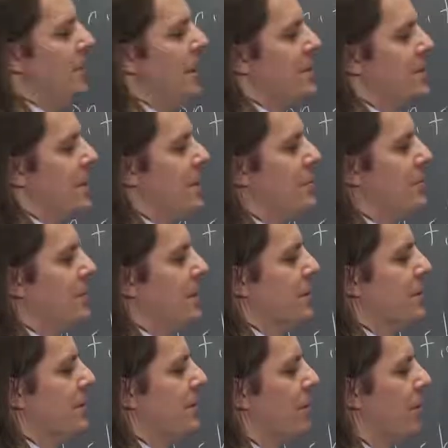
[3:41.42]
might change
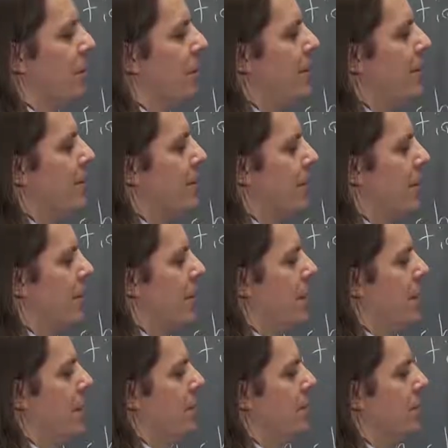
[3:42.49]
potential. If you start here,
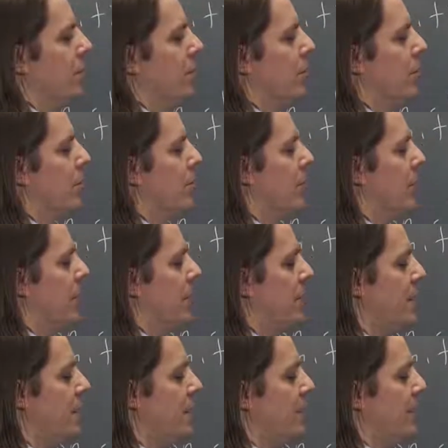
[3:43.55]
you can go, say,
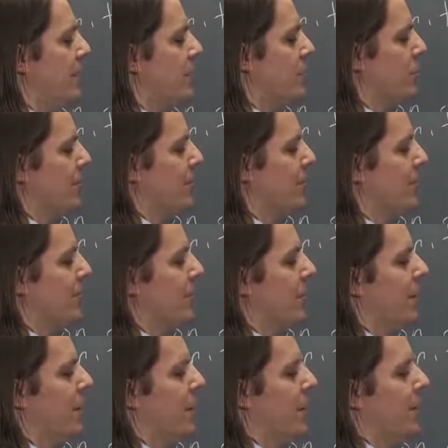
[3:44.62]
here, potential will be different.
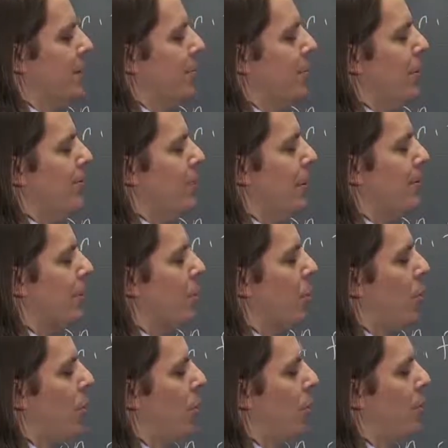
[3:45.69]
But if you ever go
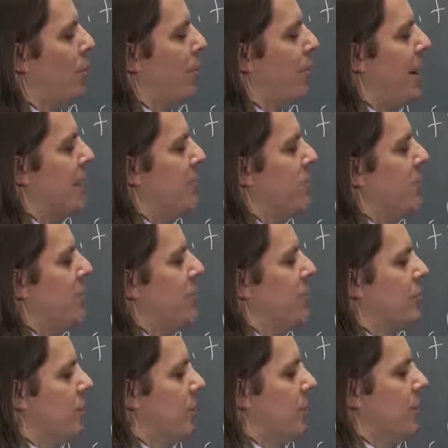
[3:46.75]
all the way back to where you
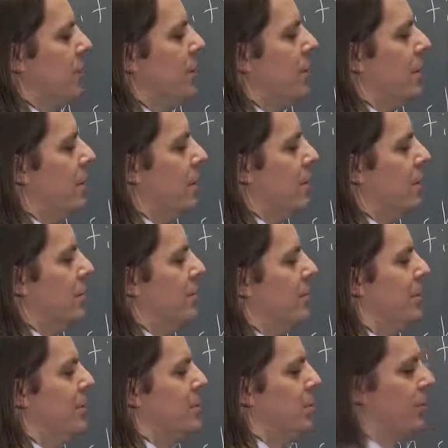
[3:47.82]
started, the
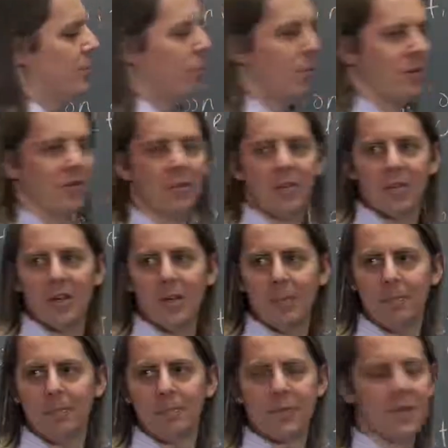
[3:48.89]
potential was always the same.
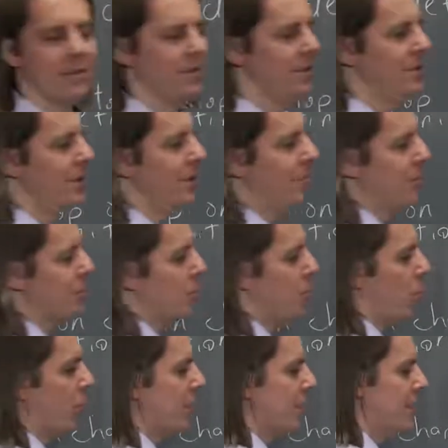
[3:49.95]
If you did a bunch of
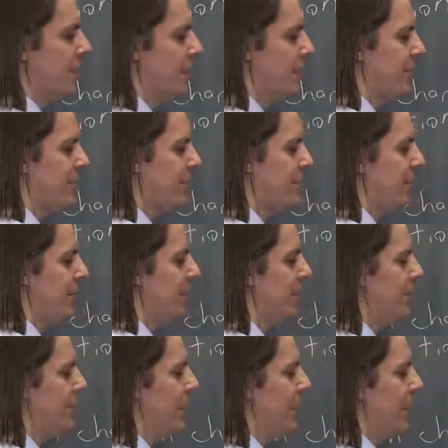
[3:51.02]
work against the
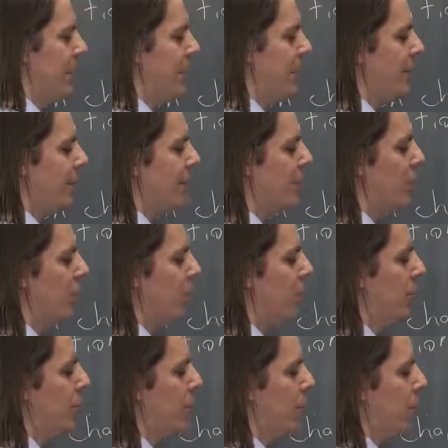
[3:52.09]
field, and then you
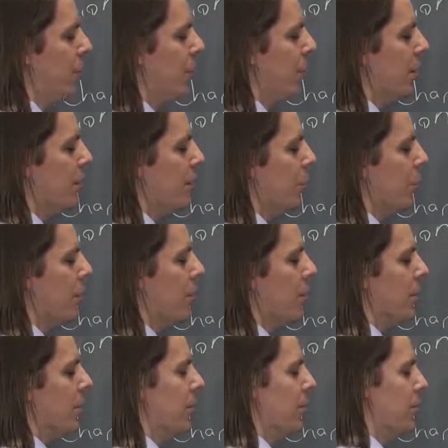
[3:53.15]
go
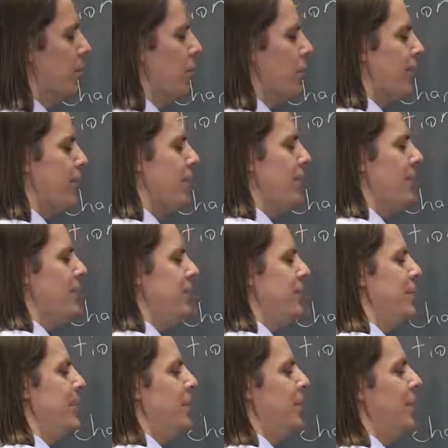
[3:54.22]
do some work from the
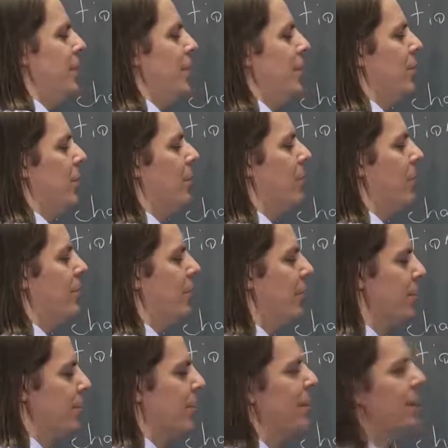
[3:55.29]
field, one way or the
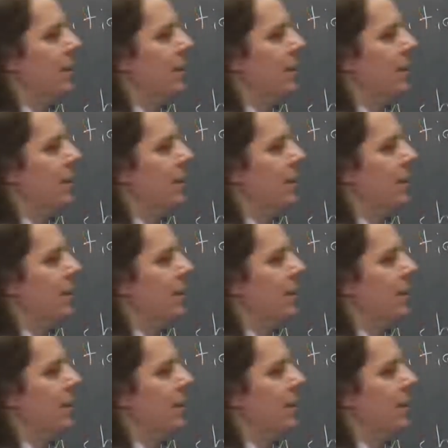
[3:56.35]
other,